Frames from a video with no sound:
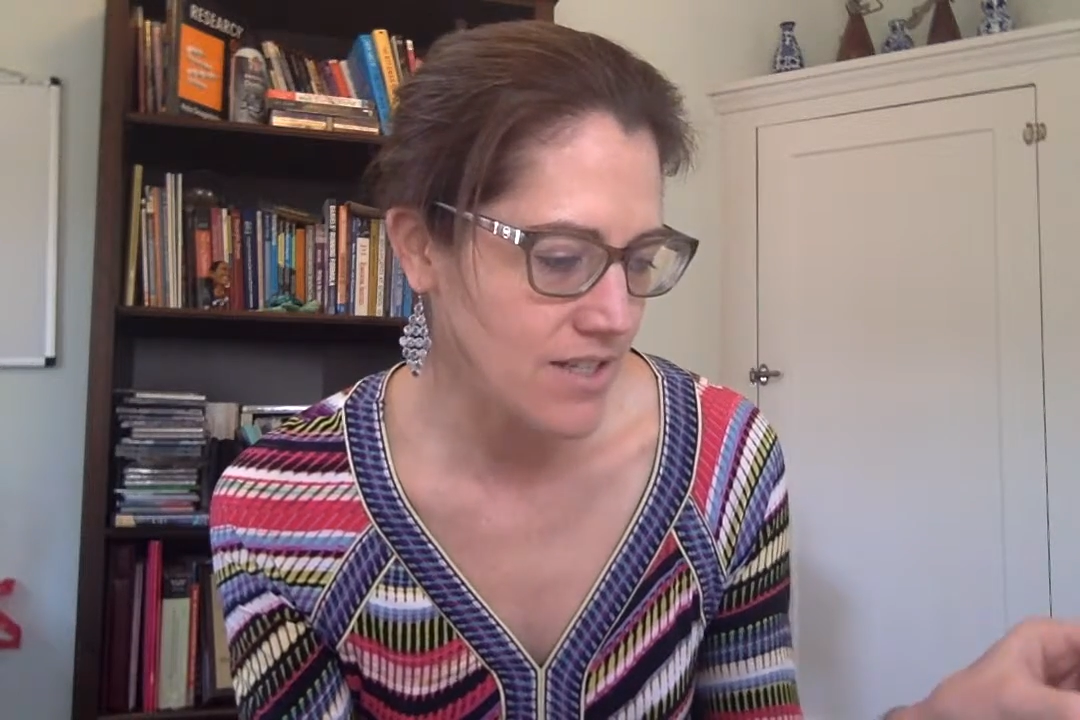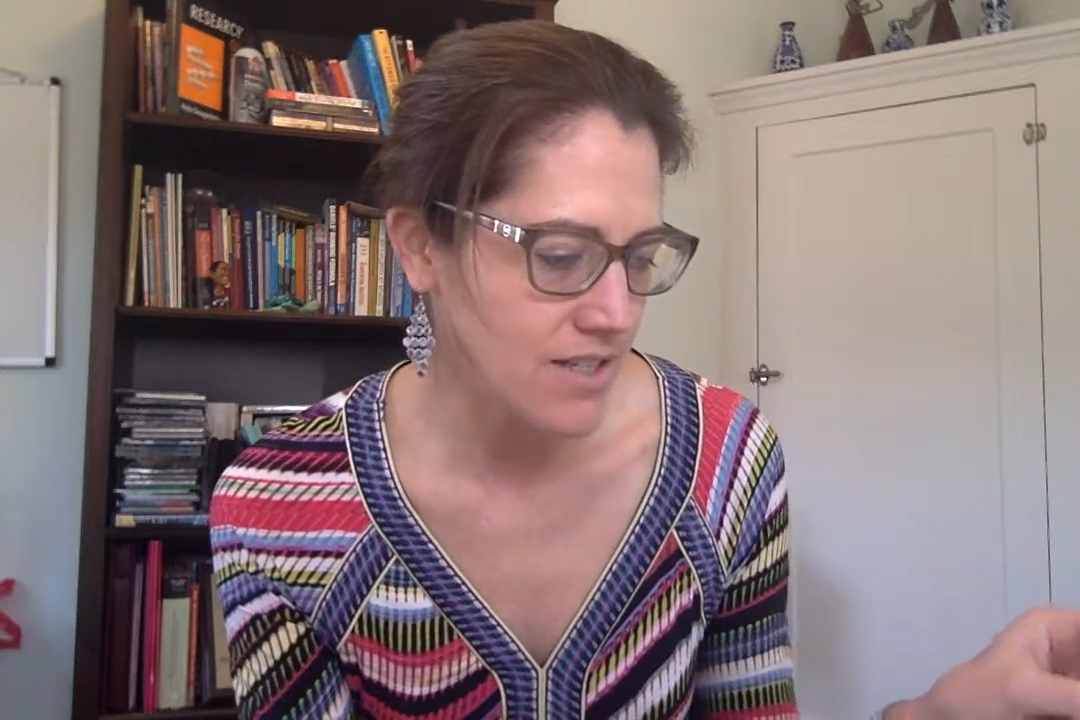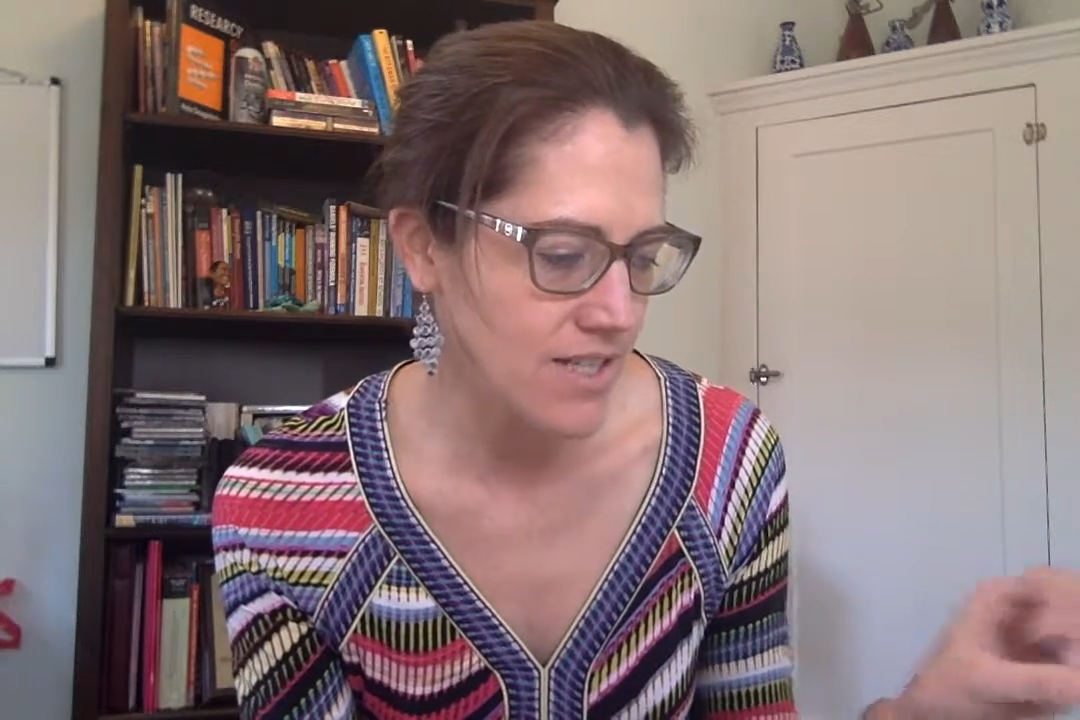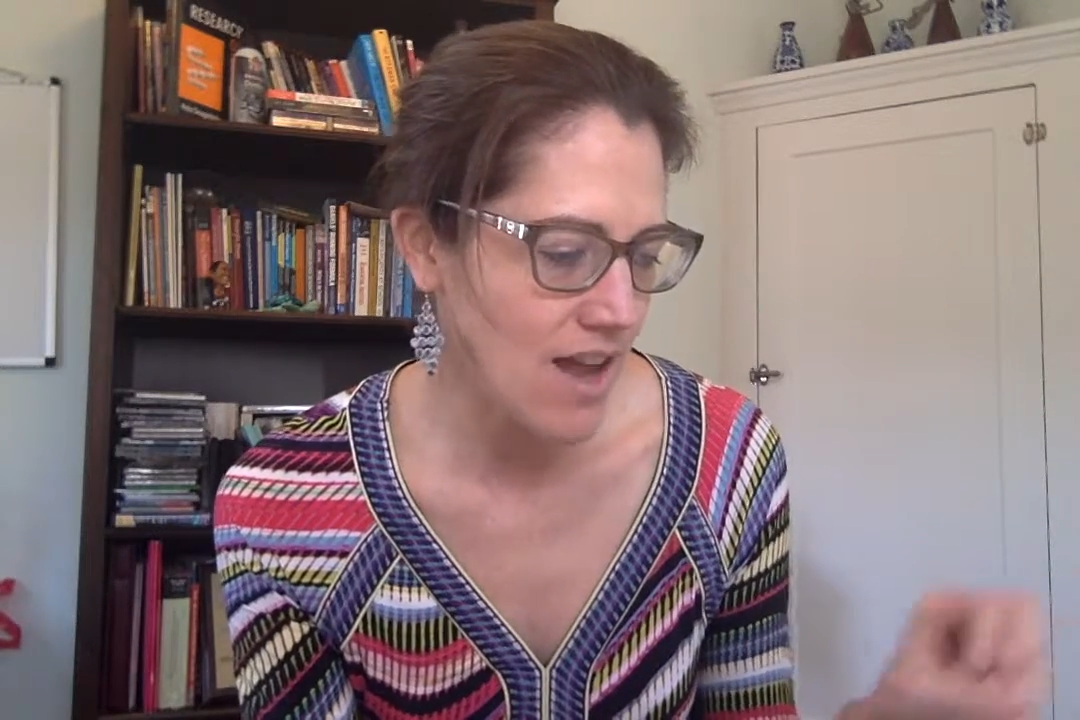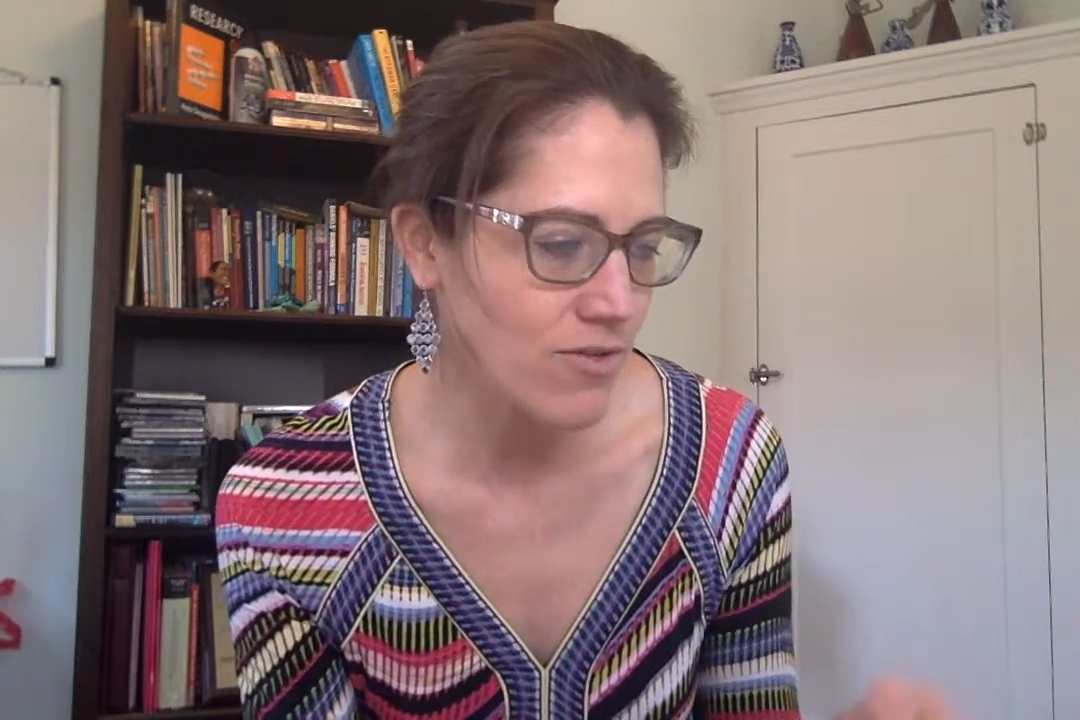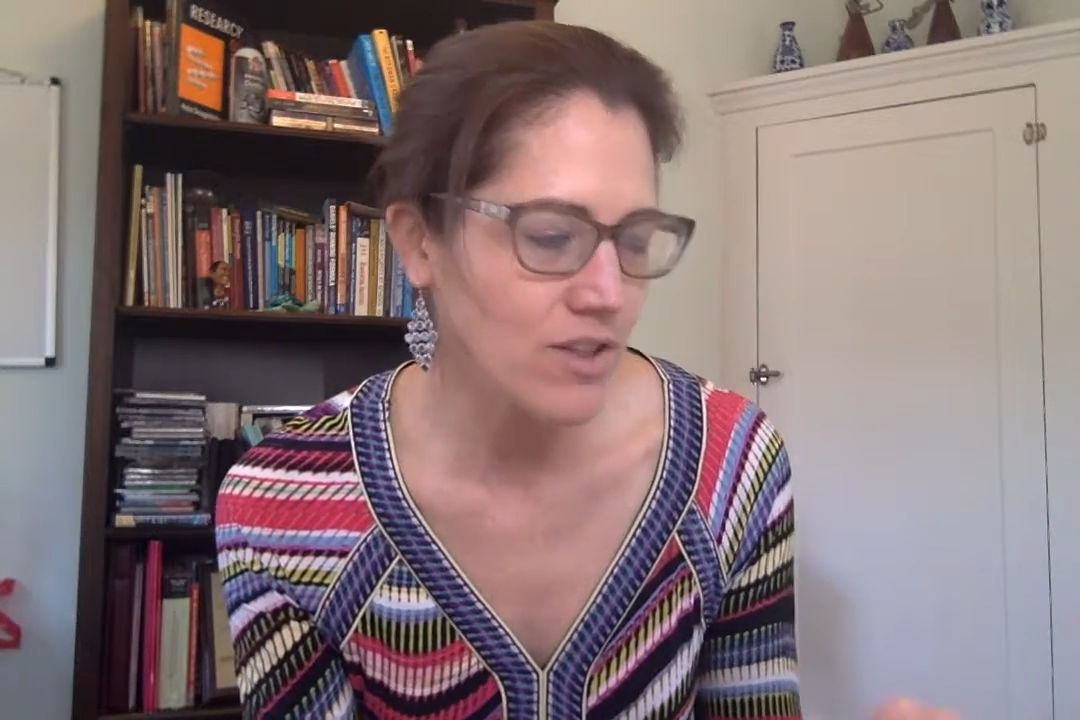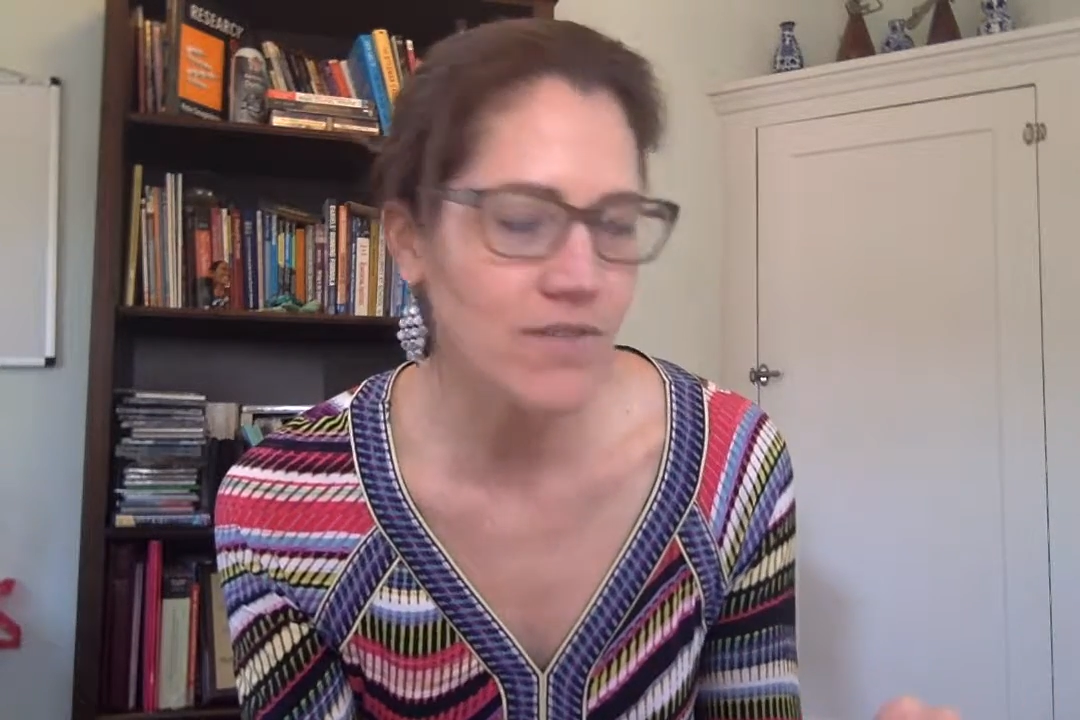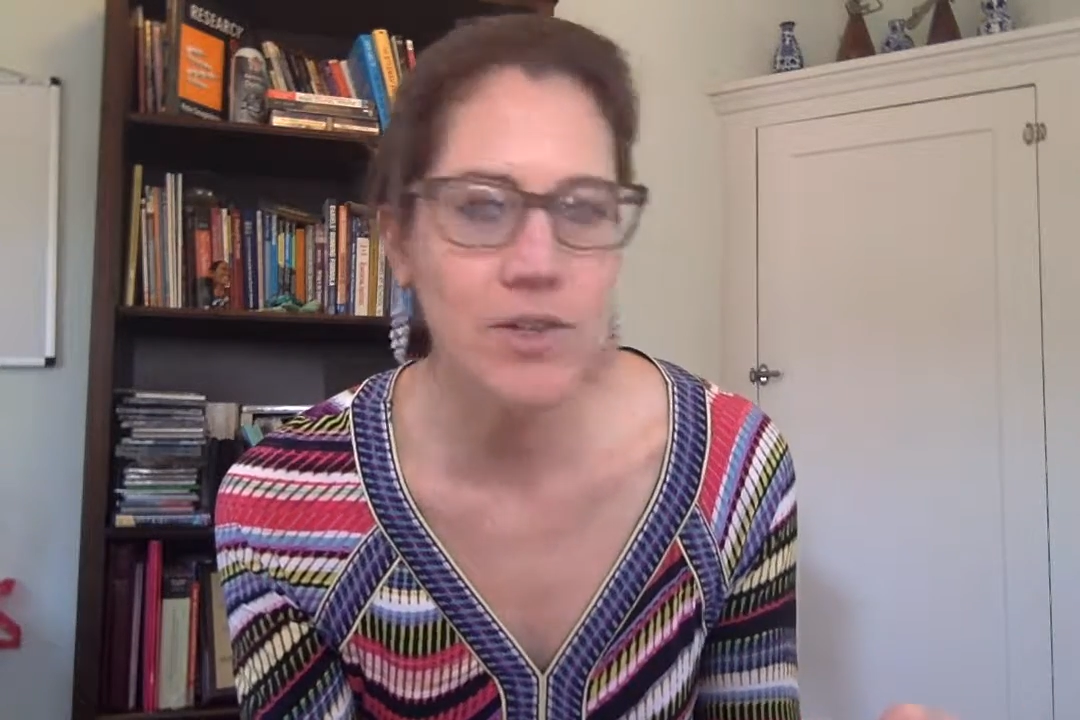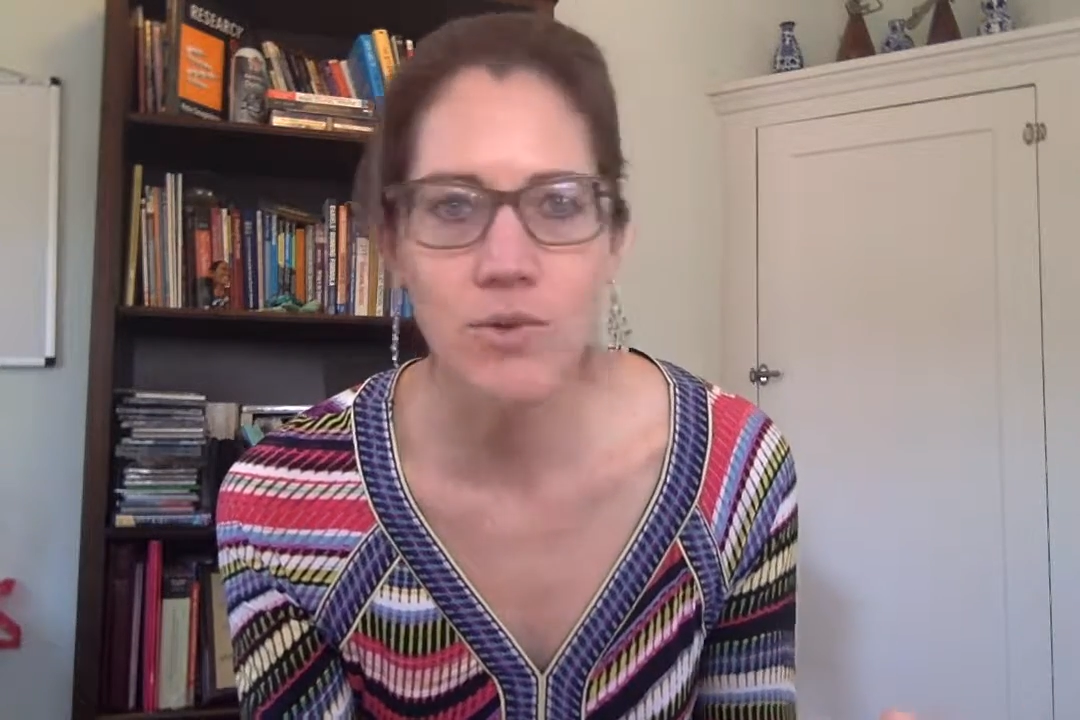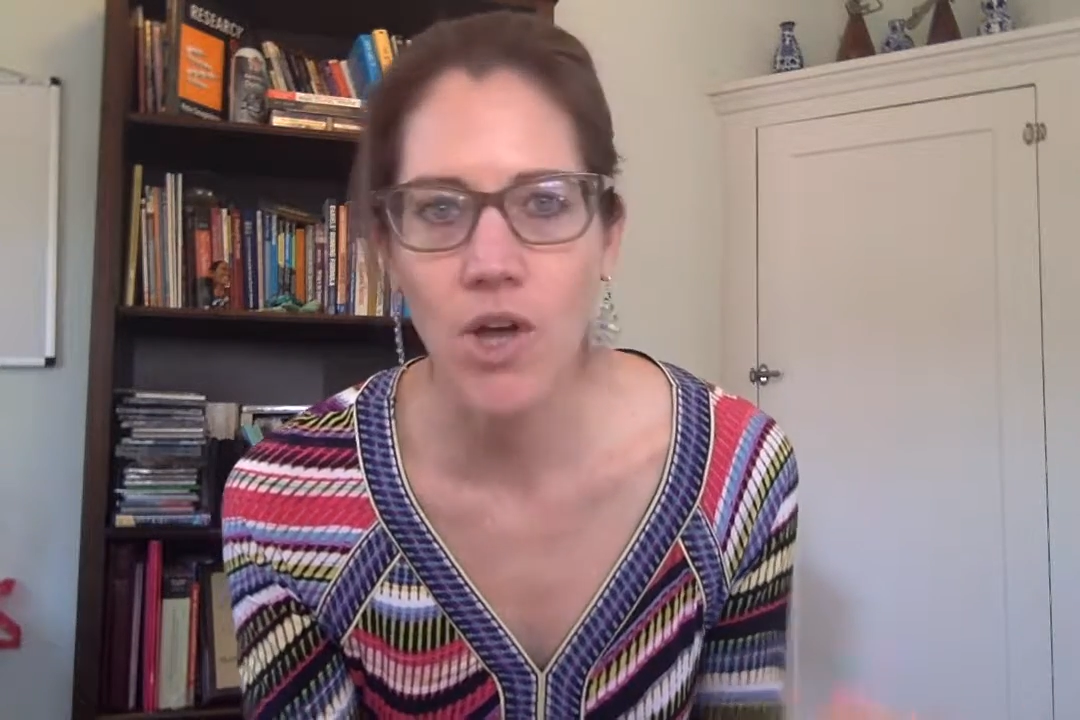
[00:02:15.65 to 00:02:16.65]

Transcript: several of you